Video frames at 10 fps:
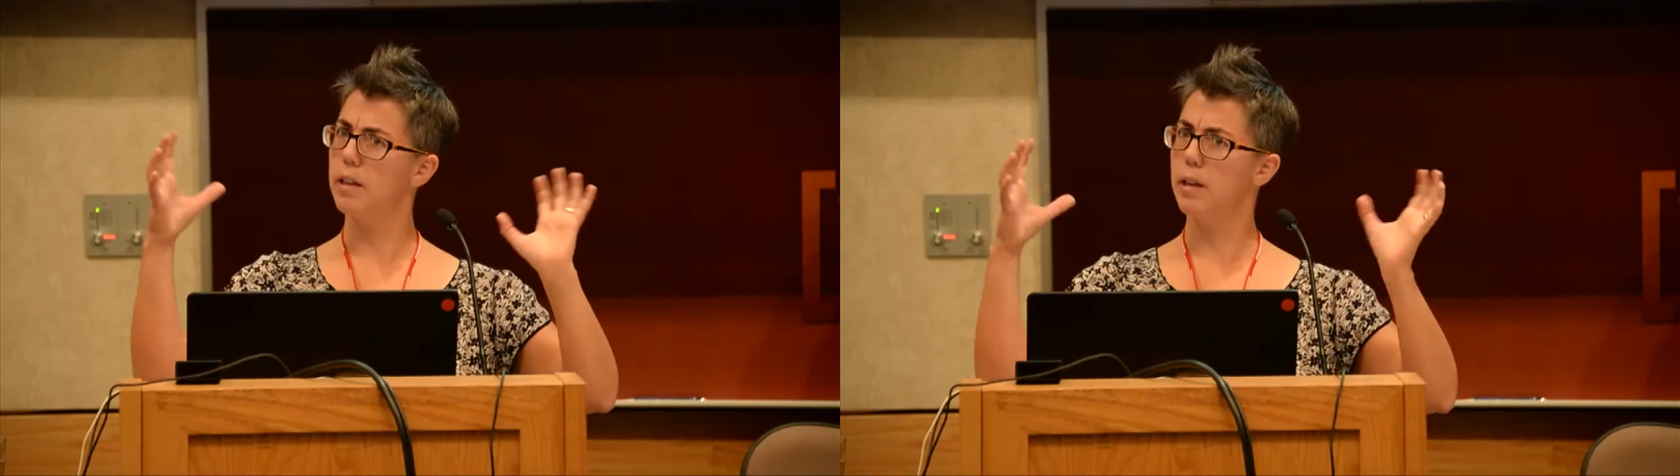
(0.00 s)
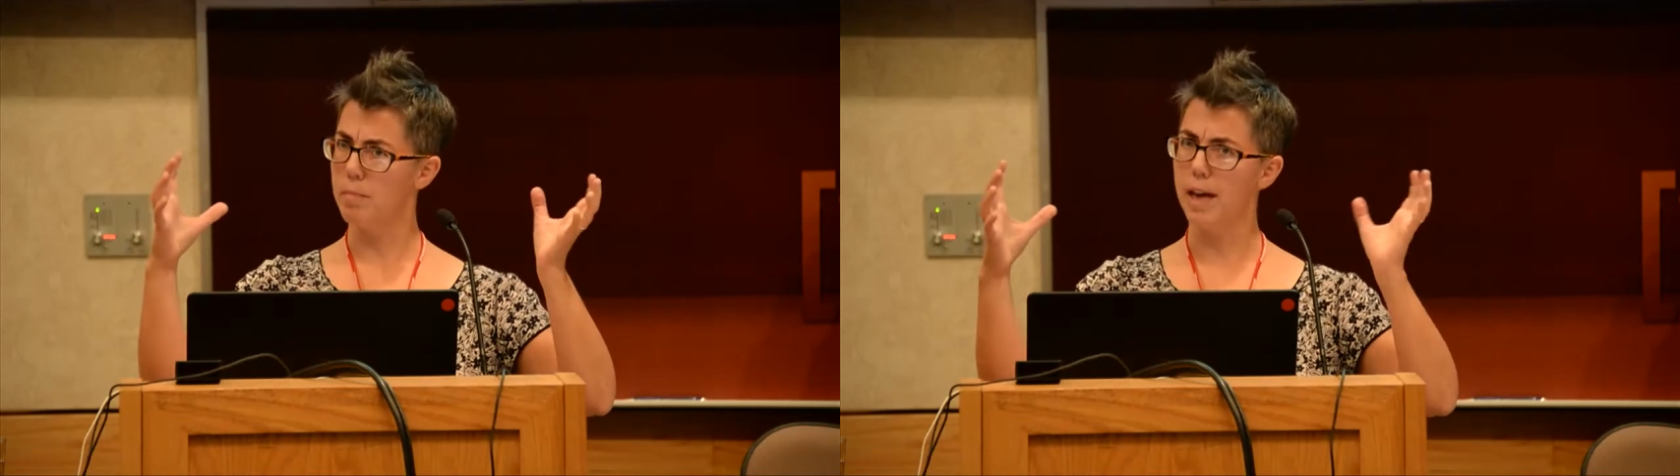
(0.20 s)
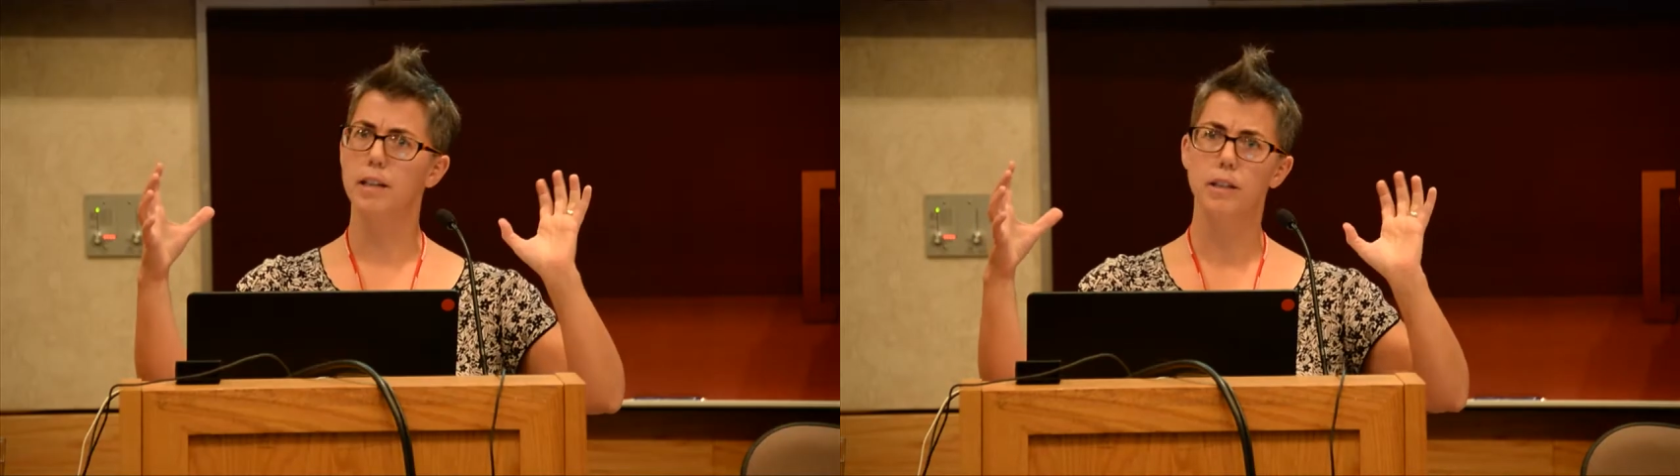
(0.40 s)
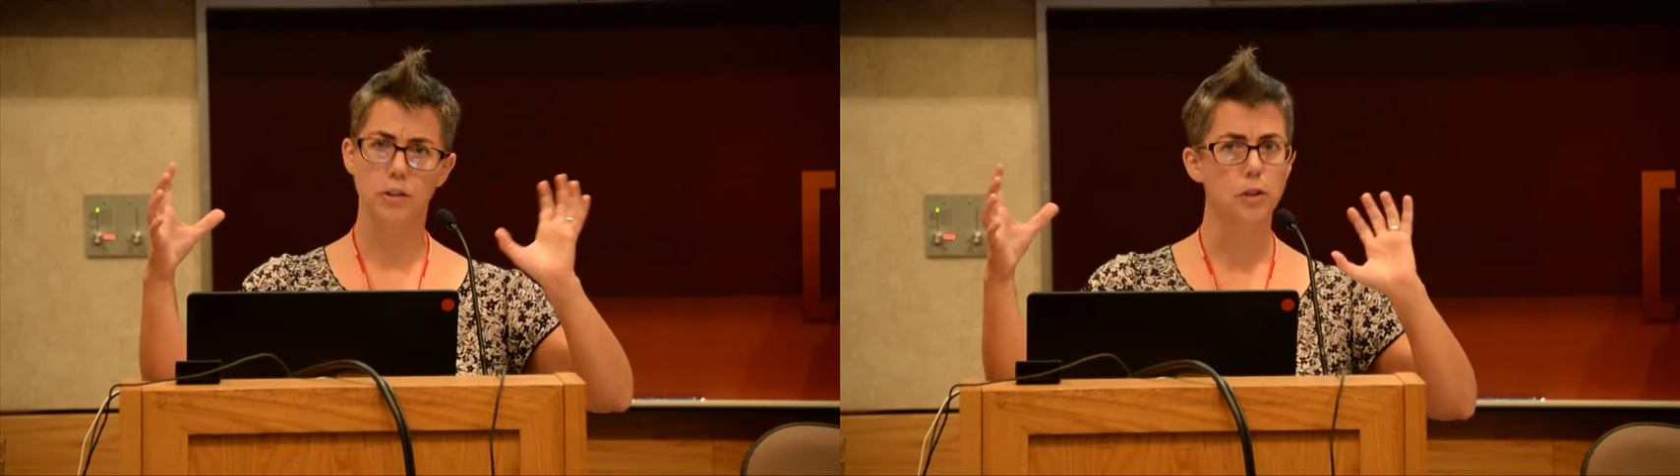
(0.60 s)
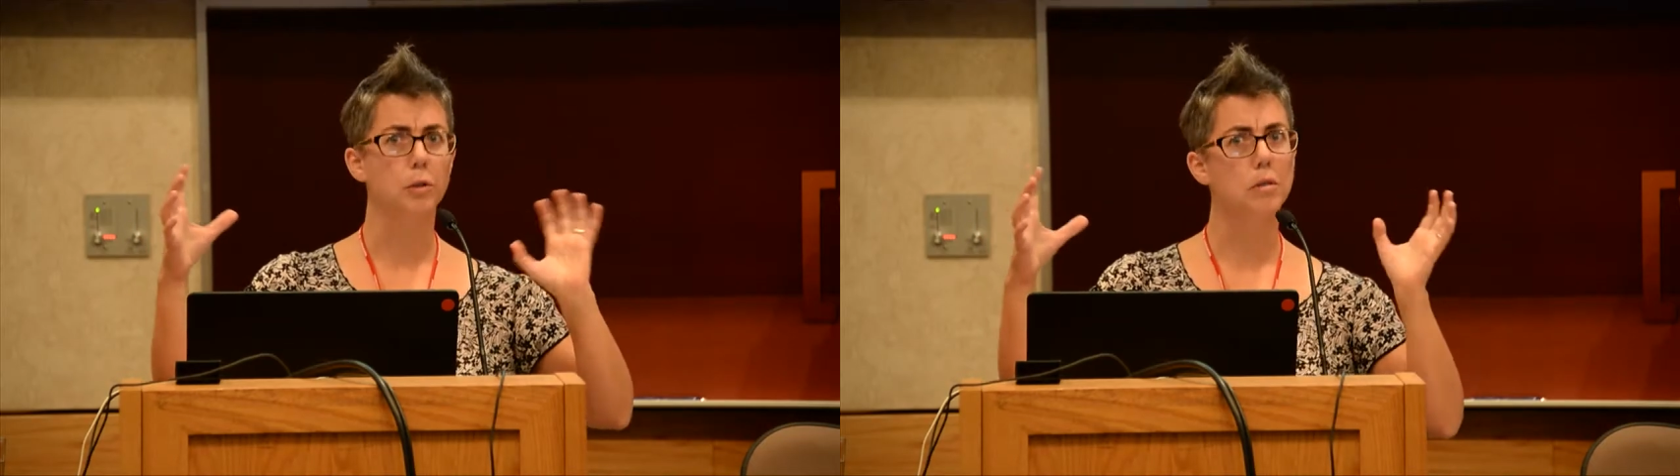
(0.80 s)
it met
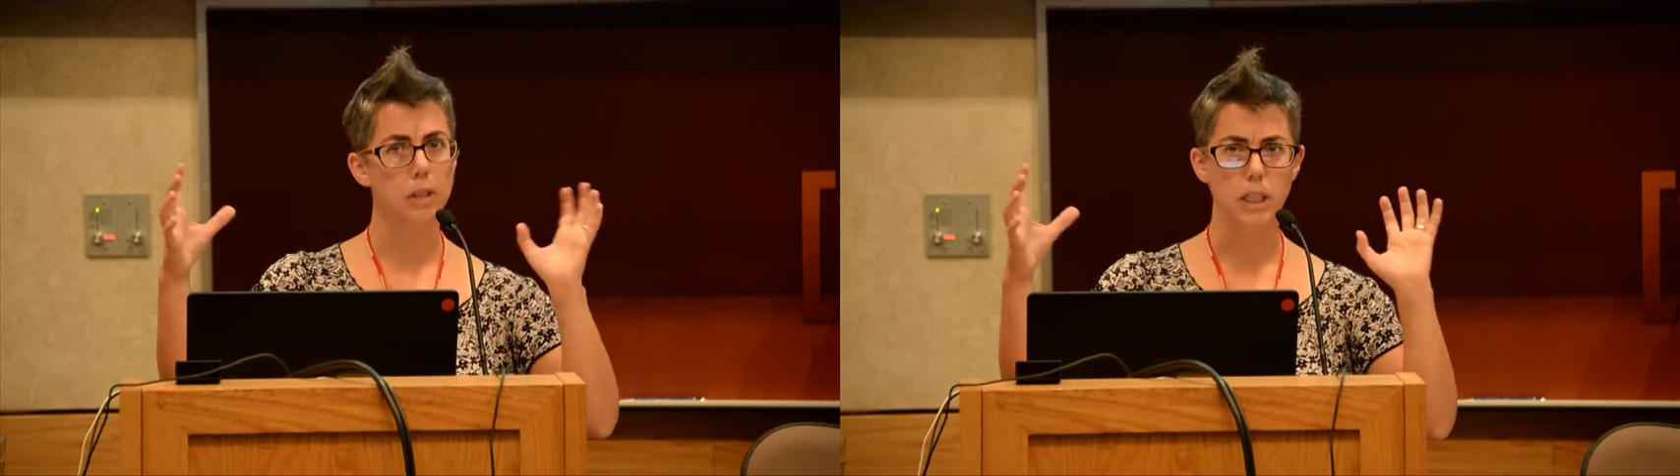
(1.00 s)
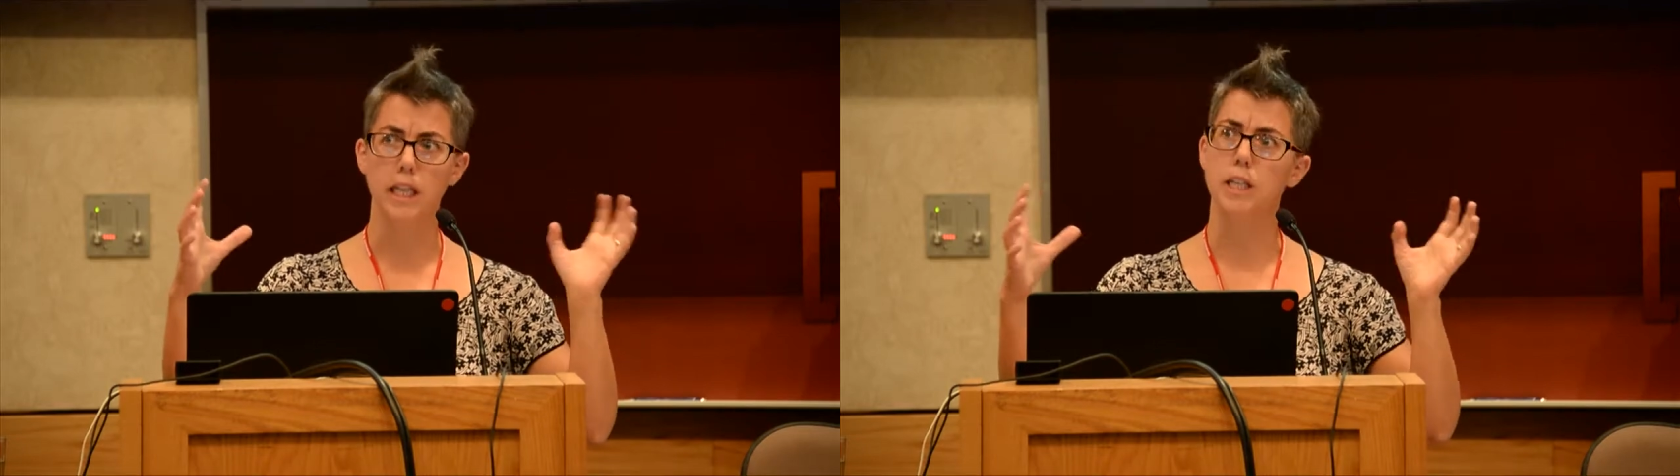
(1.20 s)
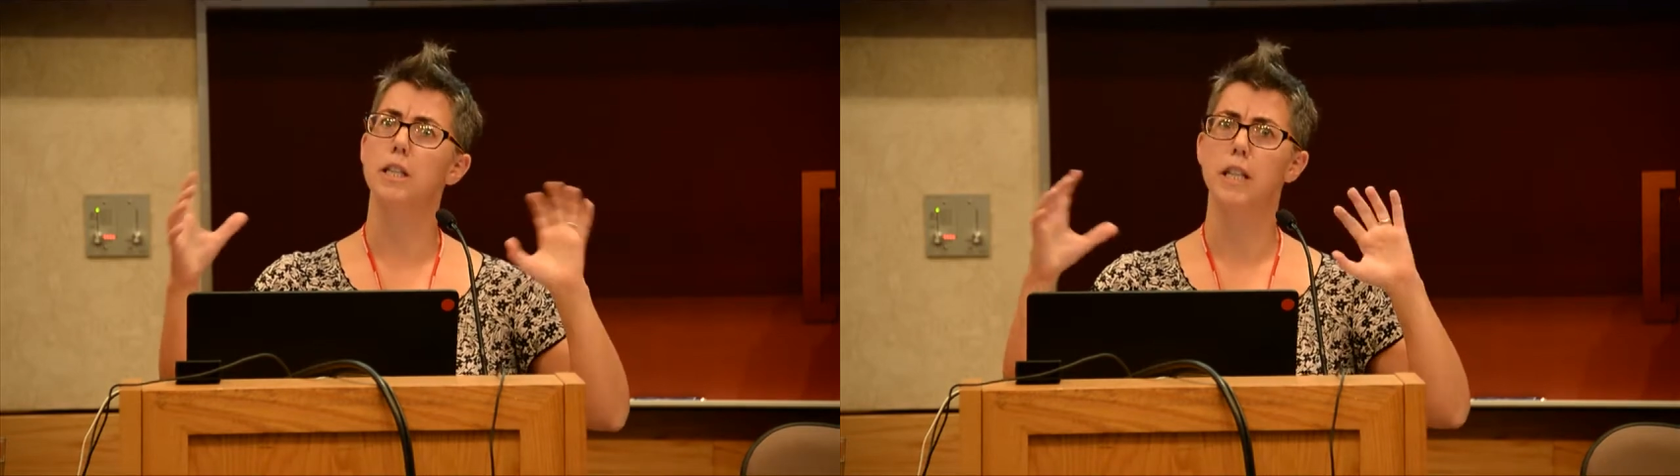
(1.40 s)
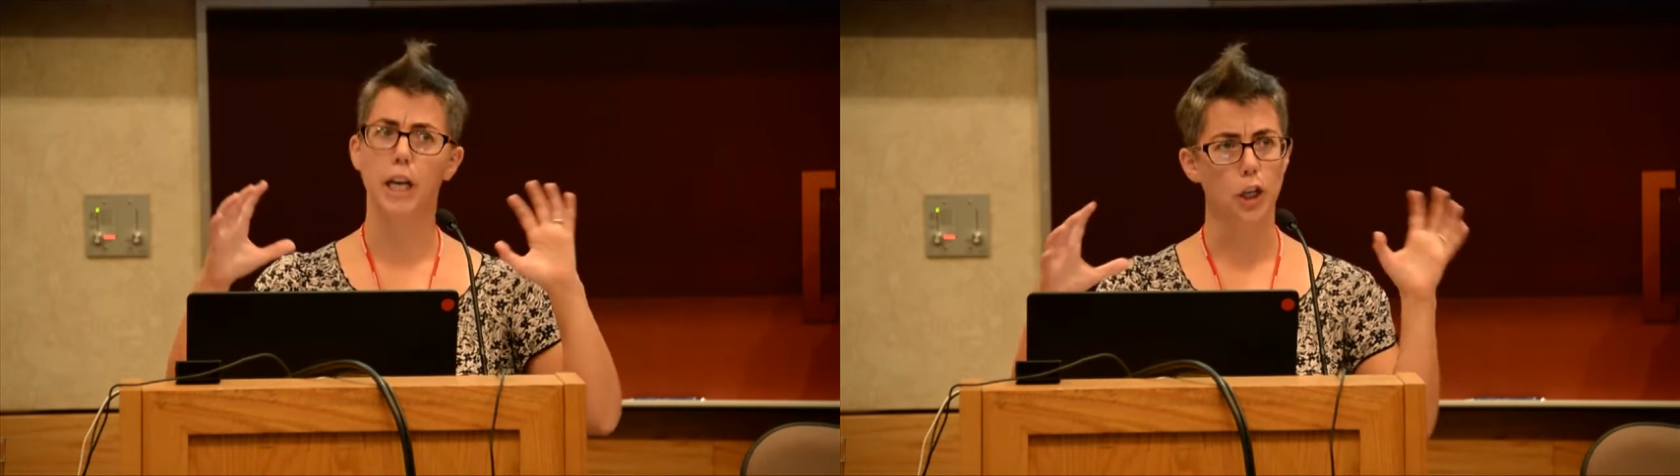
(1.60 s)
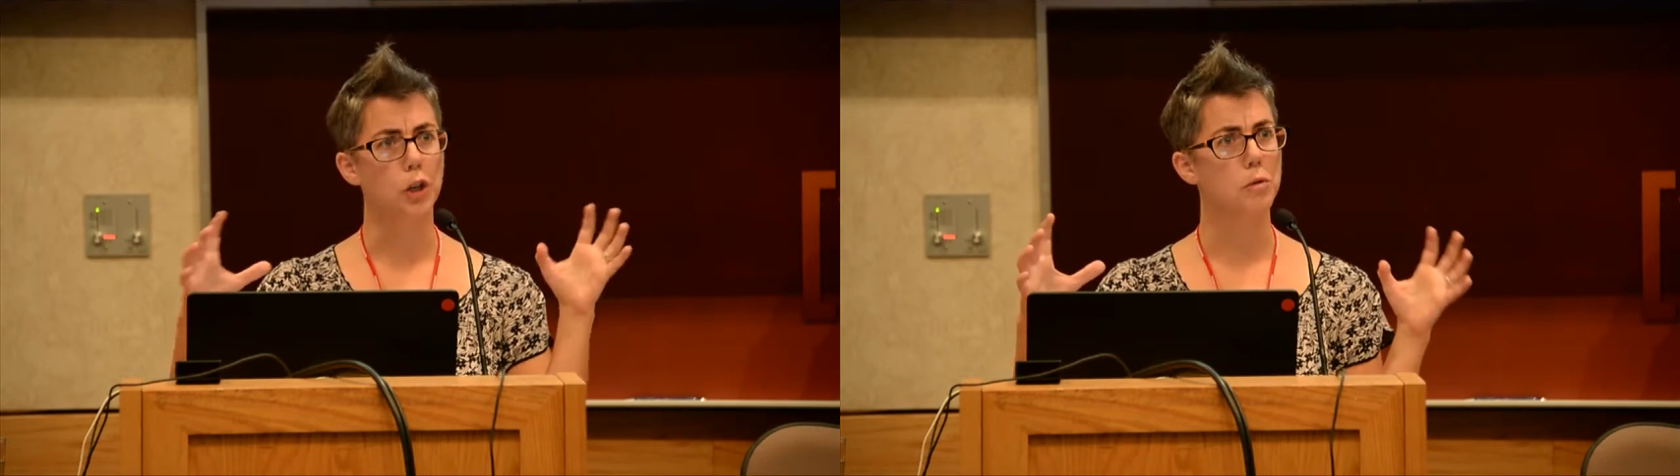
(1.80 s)
students' needs and they
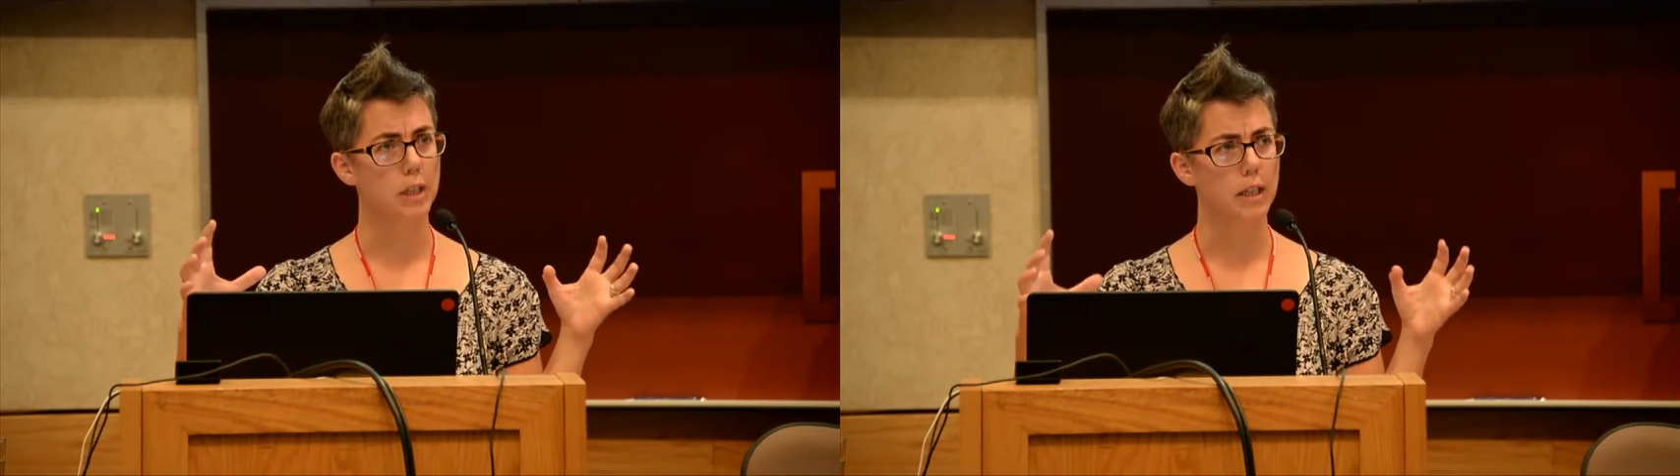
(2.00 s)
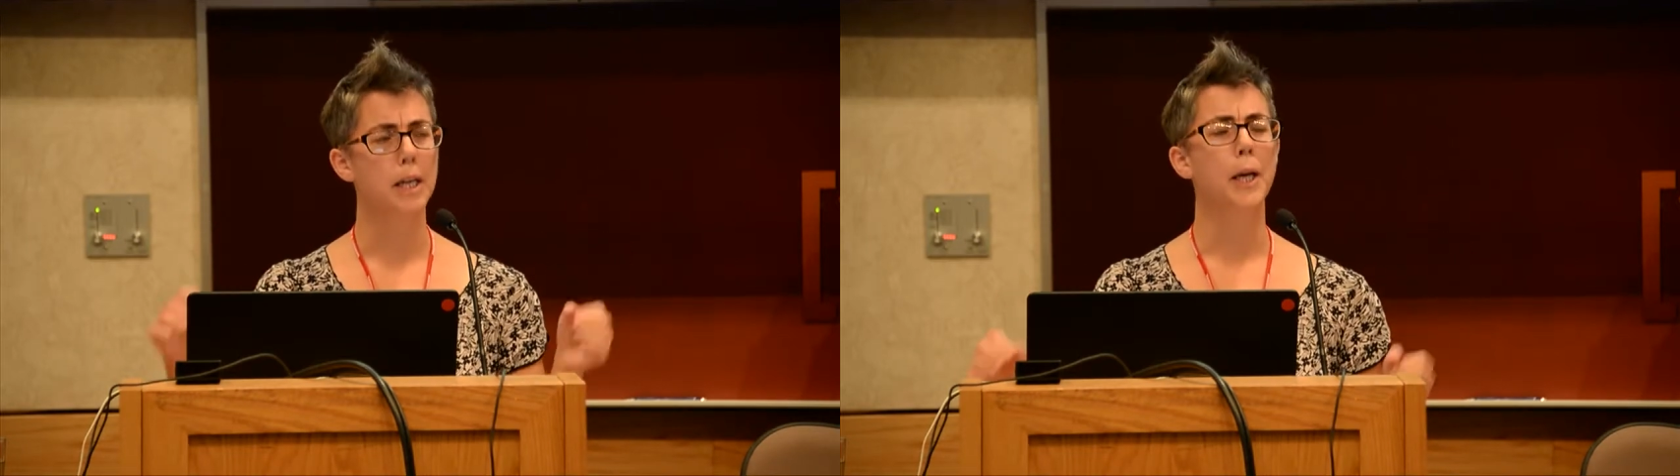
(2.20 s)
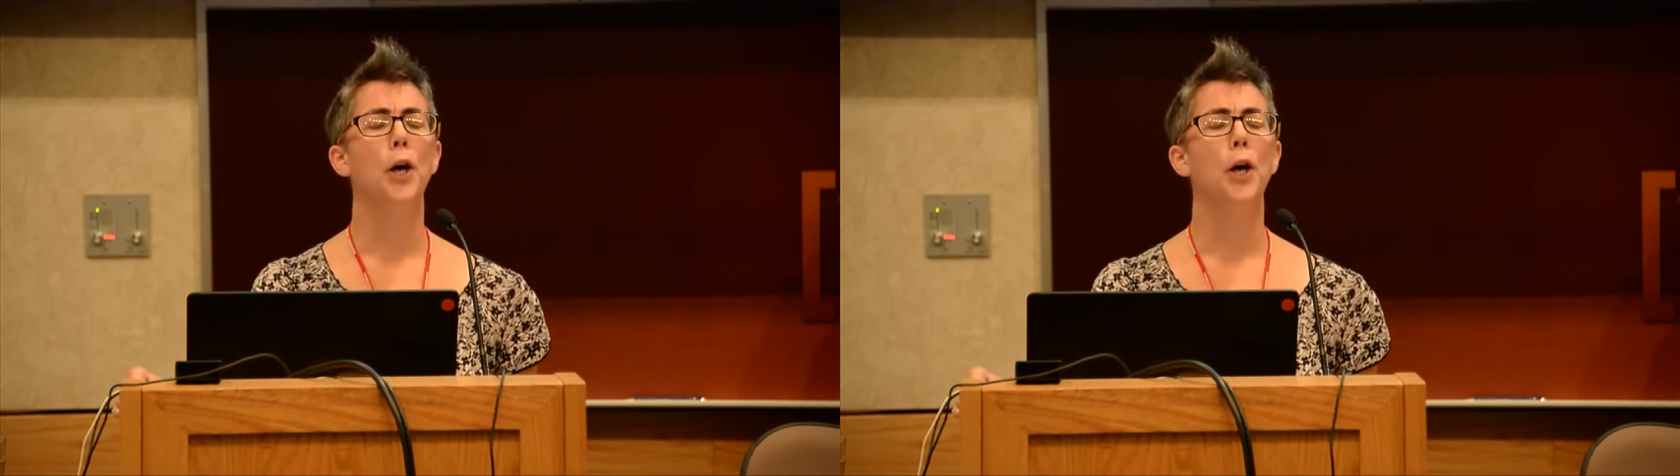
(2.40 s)
could use it,